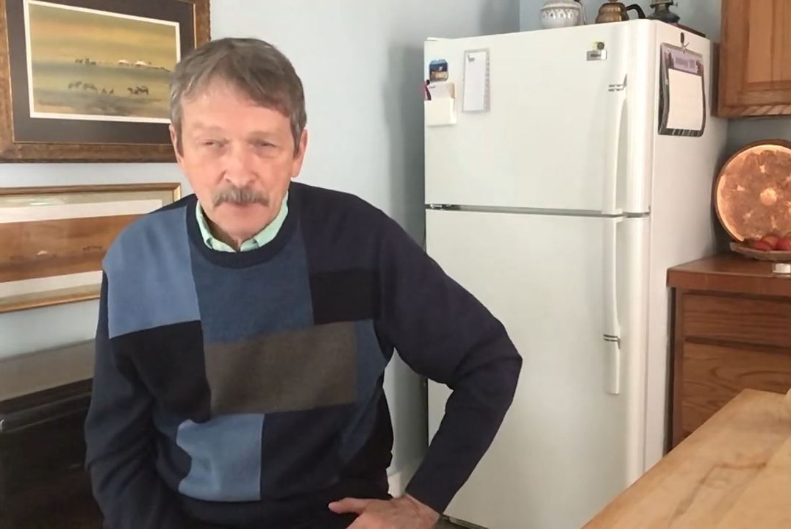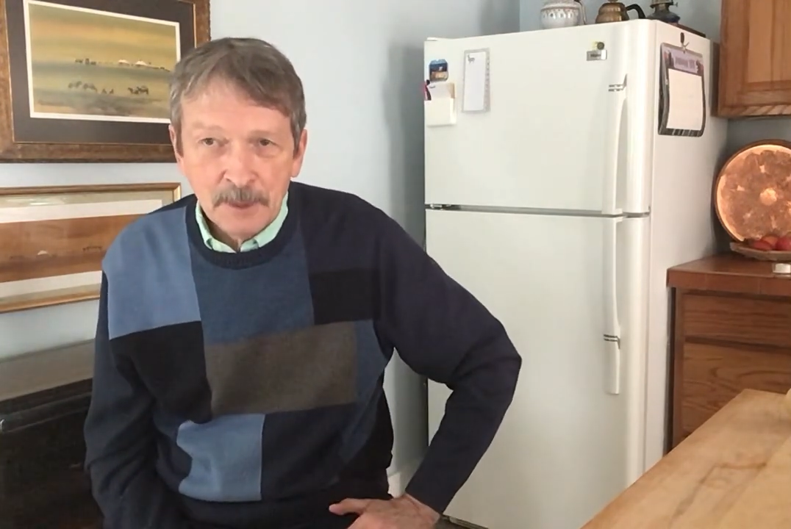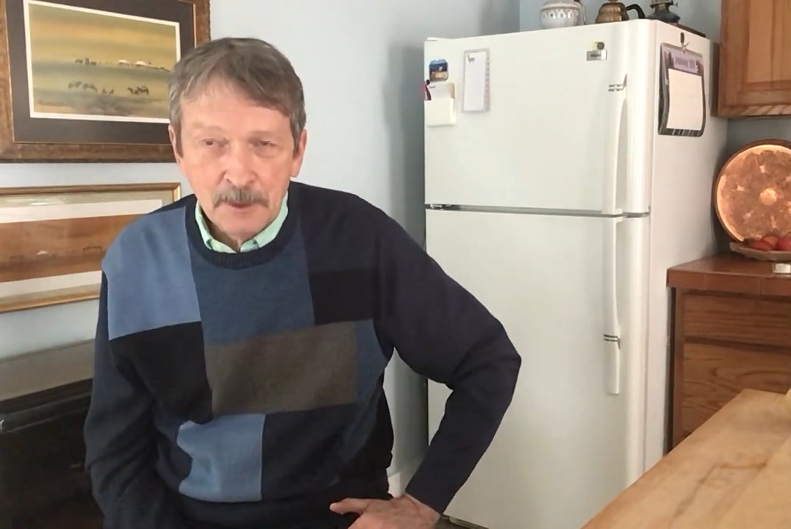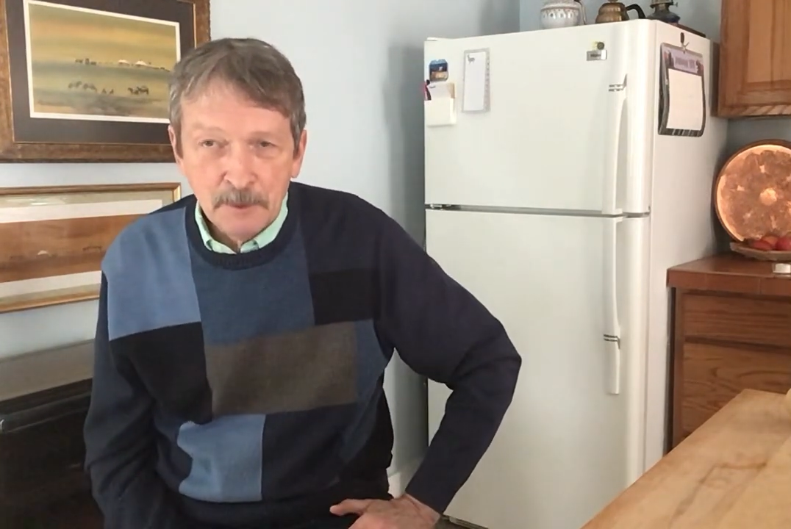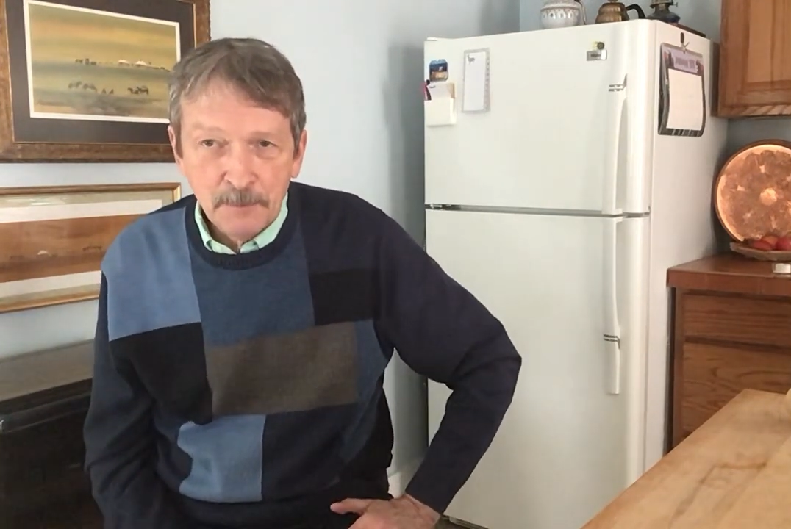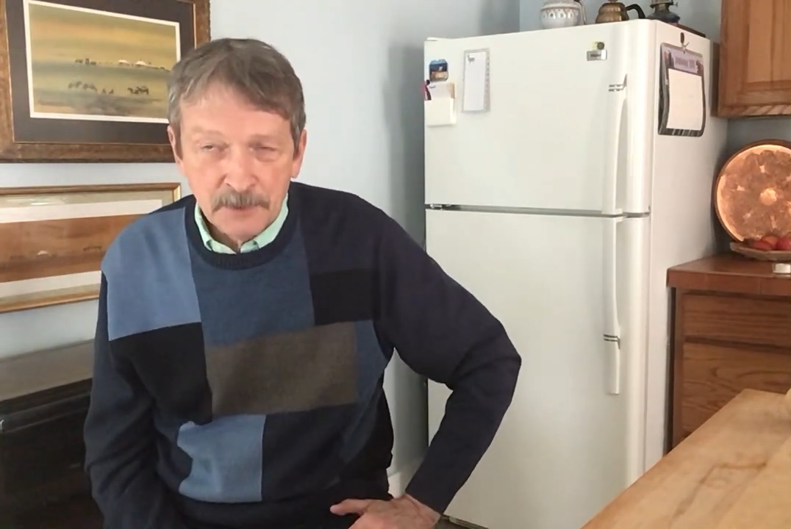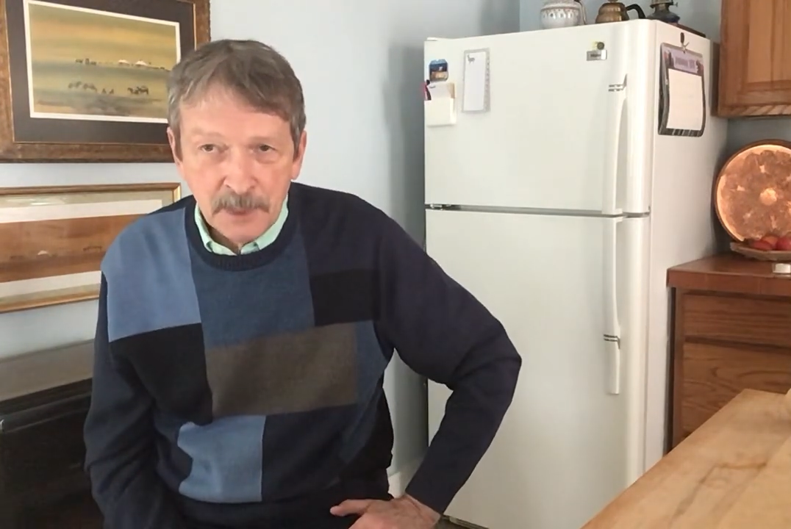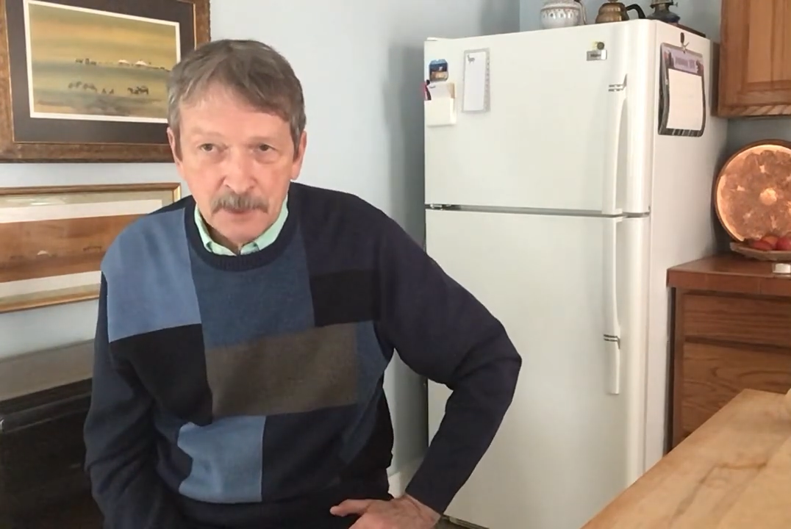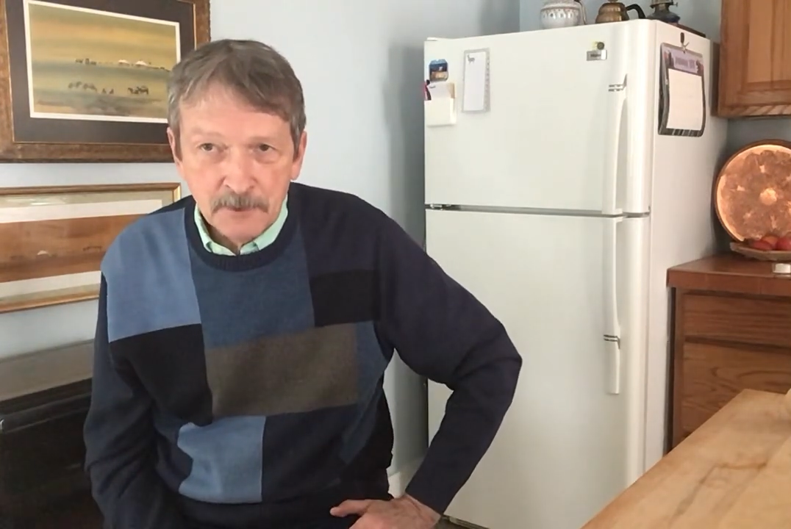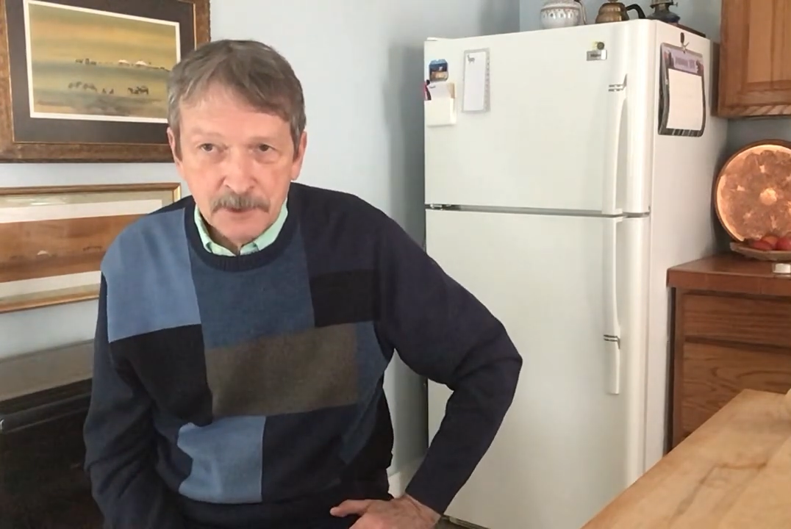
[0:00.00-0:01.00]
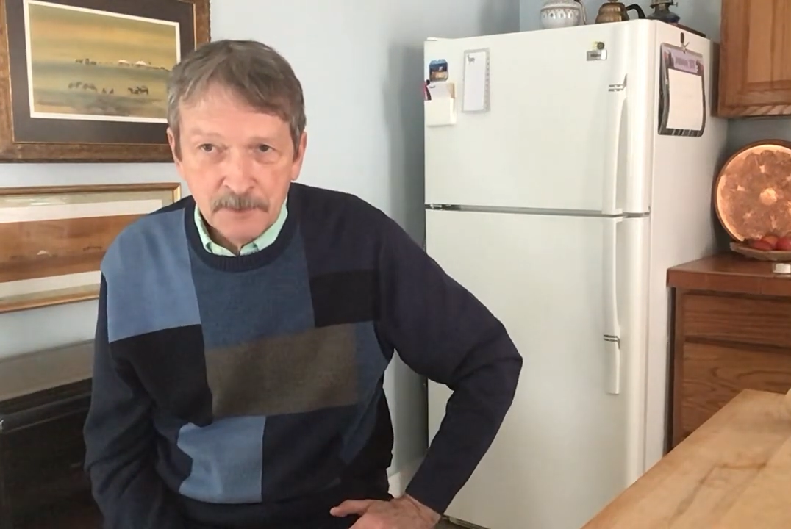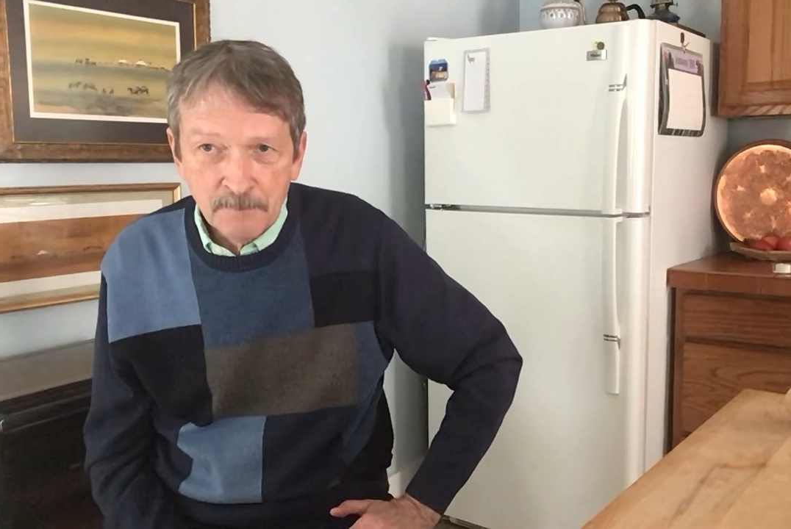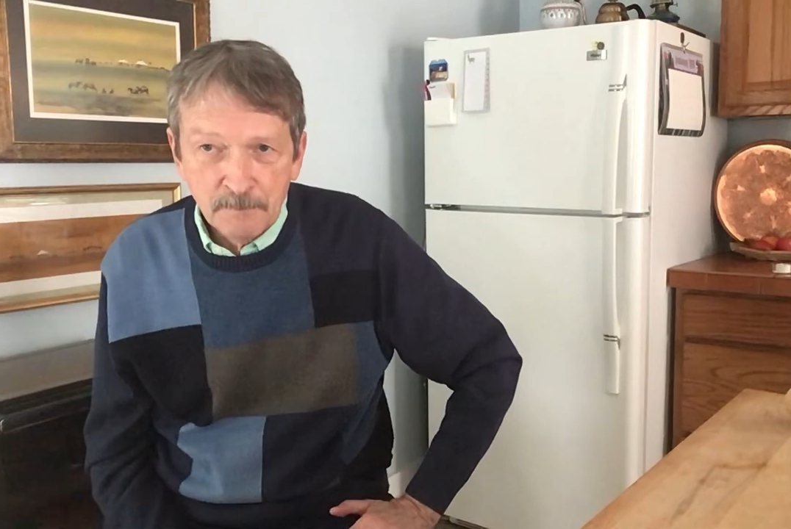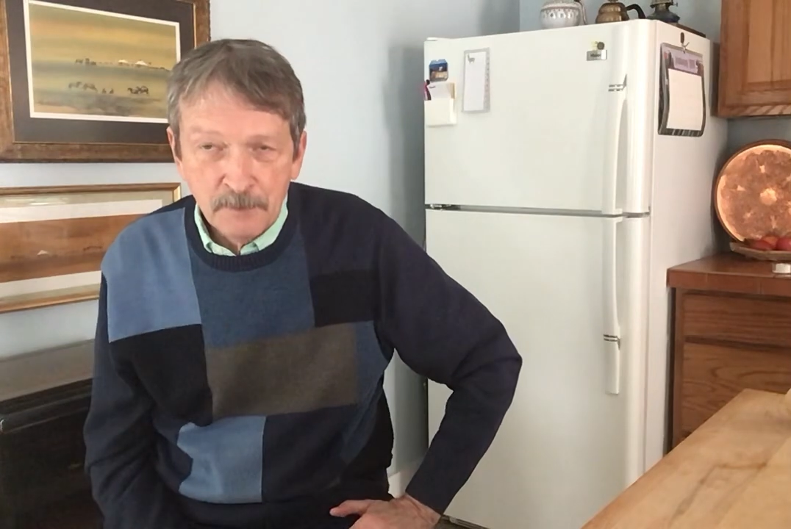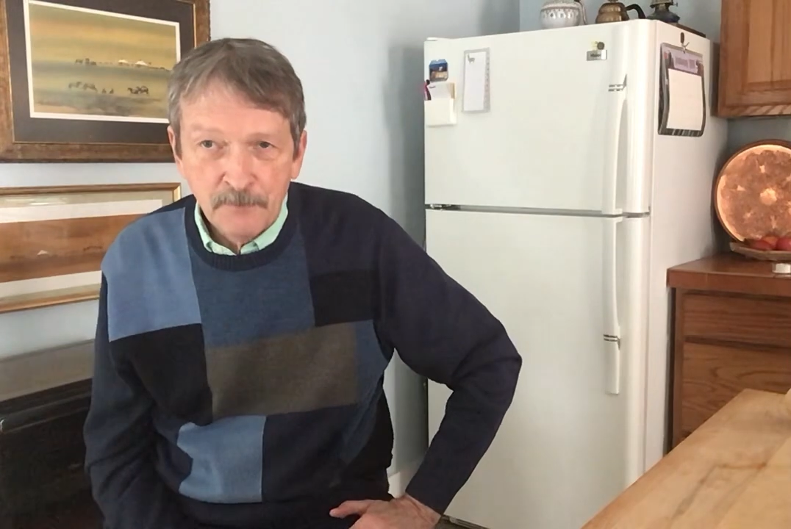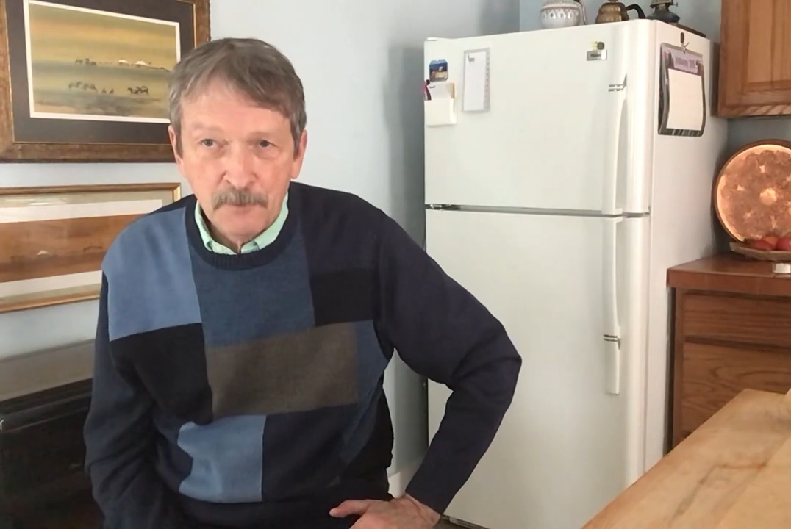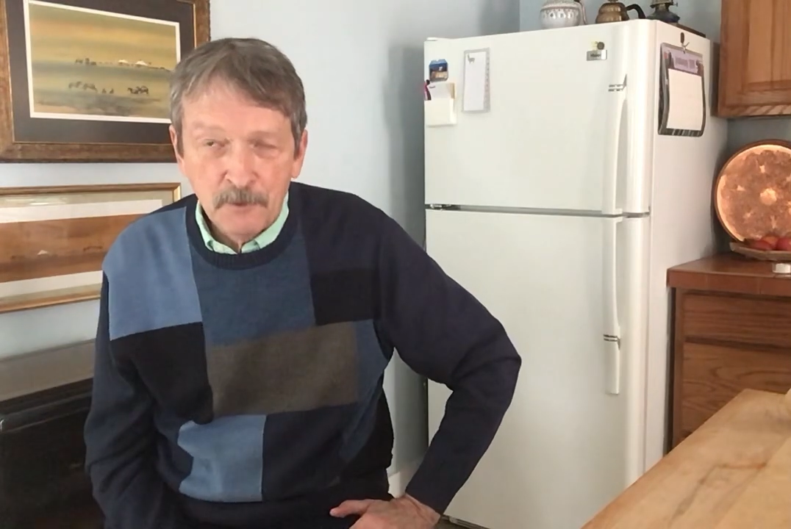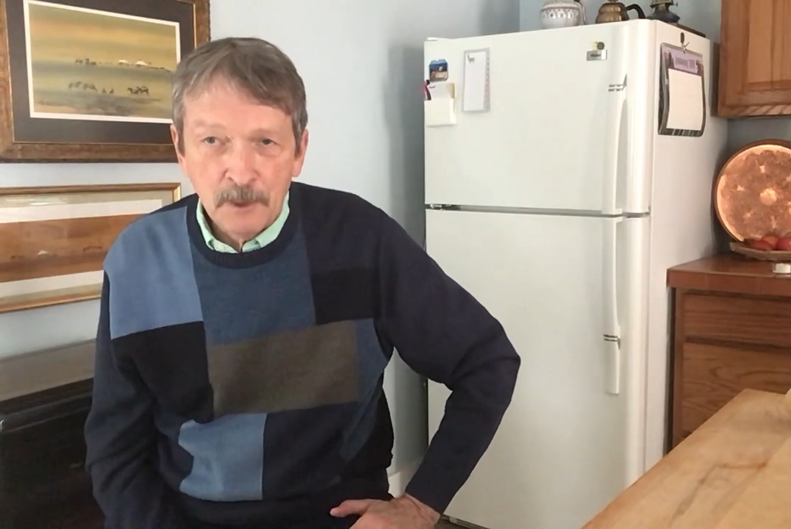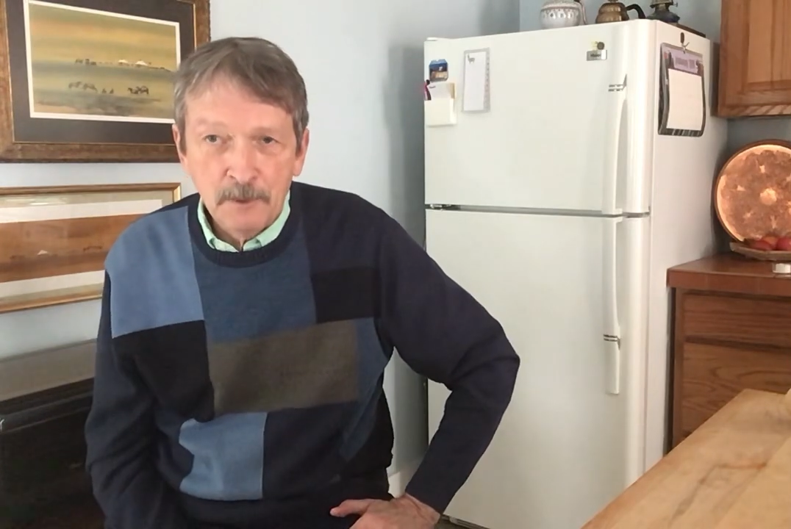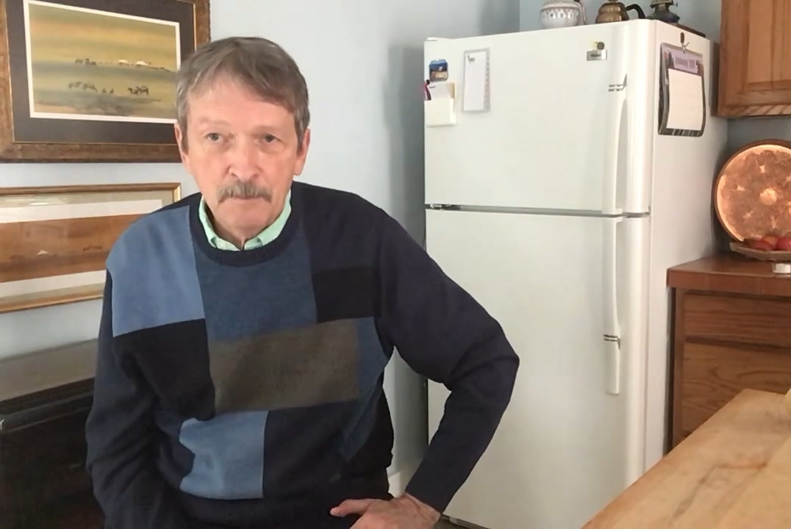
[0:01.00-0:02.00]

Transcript: uh, potatoes before